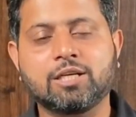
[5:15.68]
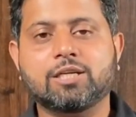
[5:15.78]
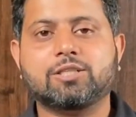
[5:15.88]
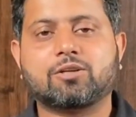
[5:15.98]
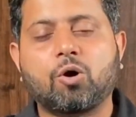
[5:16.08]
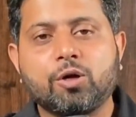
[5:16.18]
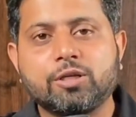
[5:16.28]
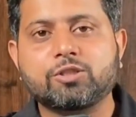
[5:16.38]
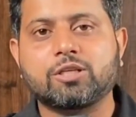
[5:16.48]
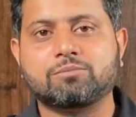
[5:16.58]
You're
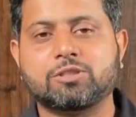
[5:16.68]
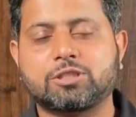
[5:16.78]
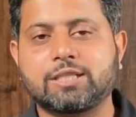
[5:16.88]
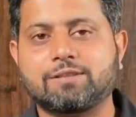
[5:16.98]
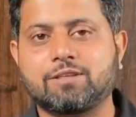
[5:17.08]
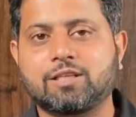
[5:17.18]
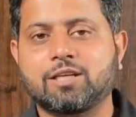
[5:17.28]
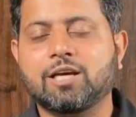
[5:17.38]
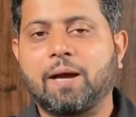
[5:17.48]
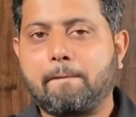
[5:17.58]
only joining merchant navy
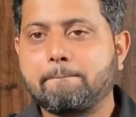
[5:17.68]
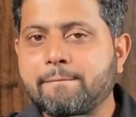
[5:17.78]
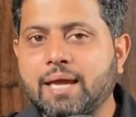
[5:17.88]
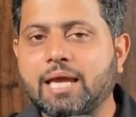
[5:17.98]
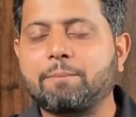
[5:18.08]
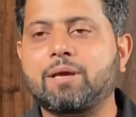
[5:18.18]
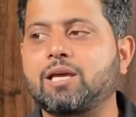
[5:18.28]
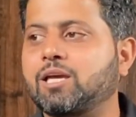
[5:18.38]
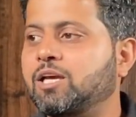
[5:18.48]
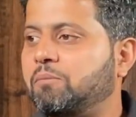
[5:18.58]

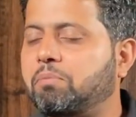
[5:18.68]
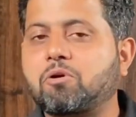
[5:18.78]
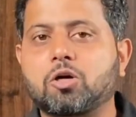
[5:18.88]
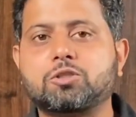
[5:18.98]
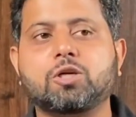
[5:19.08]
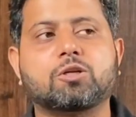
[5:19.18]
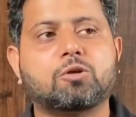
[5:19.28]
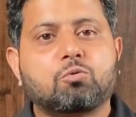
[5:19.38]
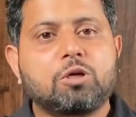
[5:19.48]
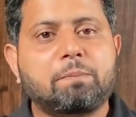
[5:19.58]
maybe because you're
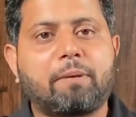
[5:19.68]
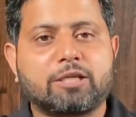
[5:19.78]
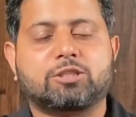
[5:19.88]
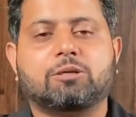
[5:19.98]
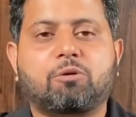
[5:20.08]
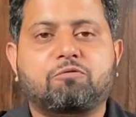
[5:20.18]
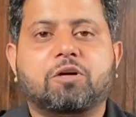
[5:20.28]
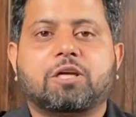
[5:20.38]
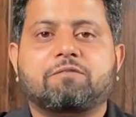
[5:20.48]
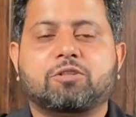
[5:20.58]
truly passionate about
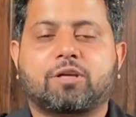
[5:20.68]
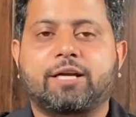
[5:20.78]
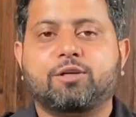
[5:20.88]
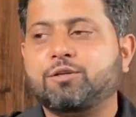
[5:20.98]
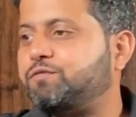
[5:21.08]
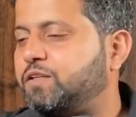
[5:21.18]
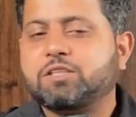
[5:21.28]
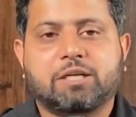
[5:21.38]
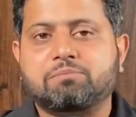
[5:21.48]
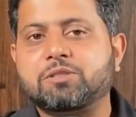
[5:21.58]
working with your hand and you feel
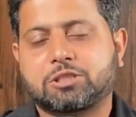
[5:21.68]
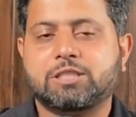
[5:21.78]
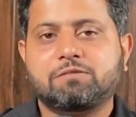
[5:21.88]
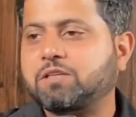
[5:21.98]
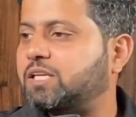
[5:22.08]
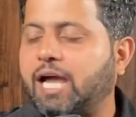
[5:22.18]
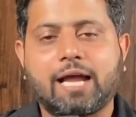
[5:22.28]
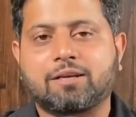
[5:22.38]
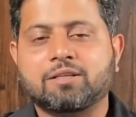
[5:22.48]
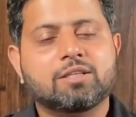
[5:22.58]
that merchant navy
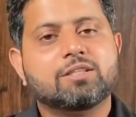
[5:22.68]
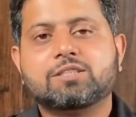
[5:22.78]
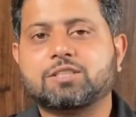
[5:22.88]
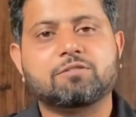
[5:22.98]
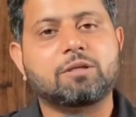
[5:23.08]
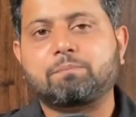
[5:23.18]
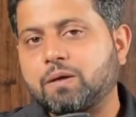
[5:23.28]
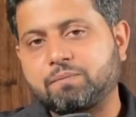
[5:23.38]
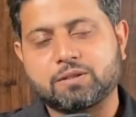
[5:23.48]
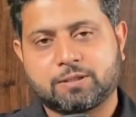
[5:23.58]
can serve the
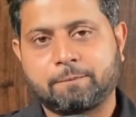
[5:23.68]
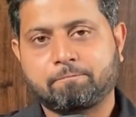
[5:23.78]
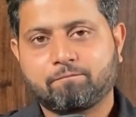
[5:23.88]
purpose.